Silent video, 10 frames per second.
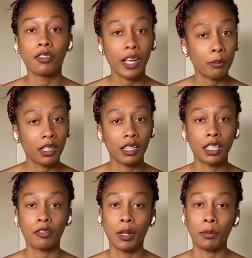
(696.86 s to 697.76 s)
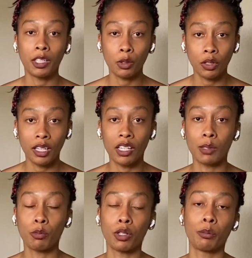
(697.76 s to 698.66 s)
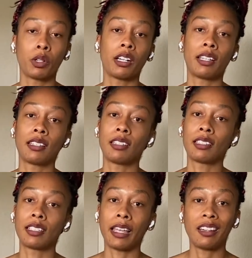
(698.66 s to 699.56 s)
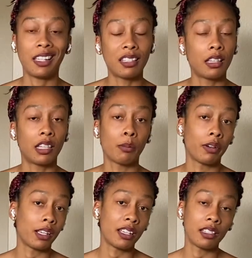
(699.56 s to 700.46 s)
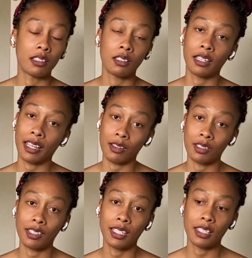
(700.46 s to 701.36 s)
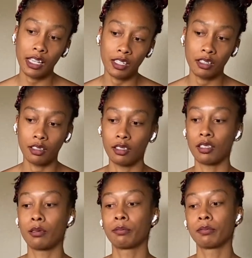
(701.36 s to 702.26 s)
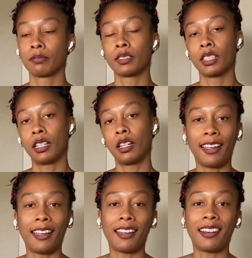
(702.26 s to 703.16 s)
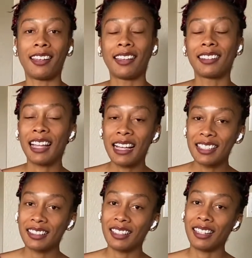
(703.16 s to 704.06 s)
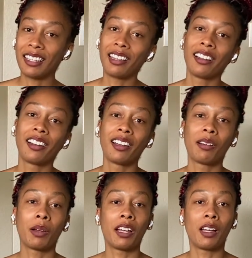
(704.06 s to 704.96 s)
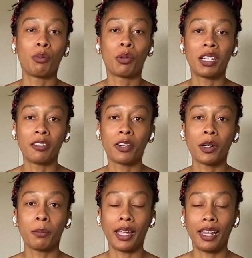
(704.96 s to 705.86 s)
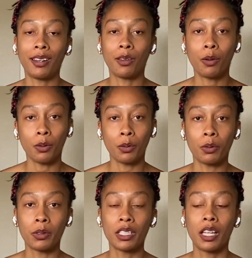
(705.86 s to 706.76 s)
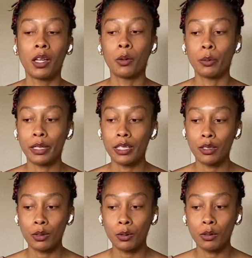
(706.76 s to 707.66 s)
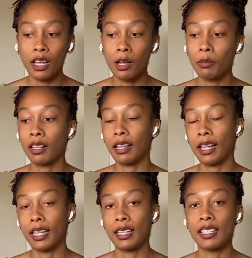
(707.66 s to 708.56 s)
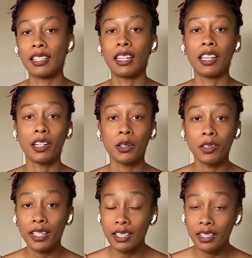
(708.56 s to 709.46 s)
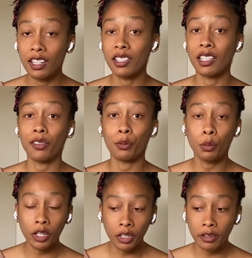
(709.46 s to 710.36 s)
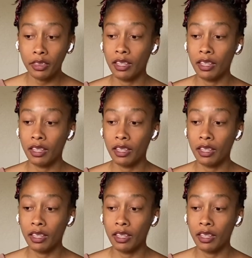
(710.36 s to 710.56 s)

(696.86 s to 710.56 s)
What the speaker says: family and the family unit is more important than the techniques that they bring into the counseling sessions. And lastly, one of her main goals was to help clients increase their self-worth,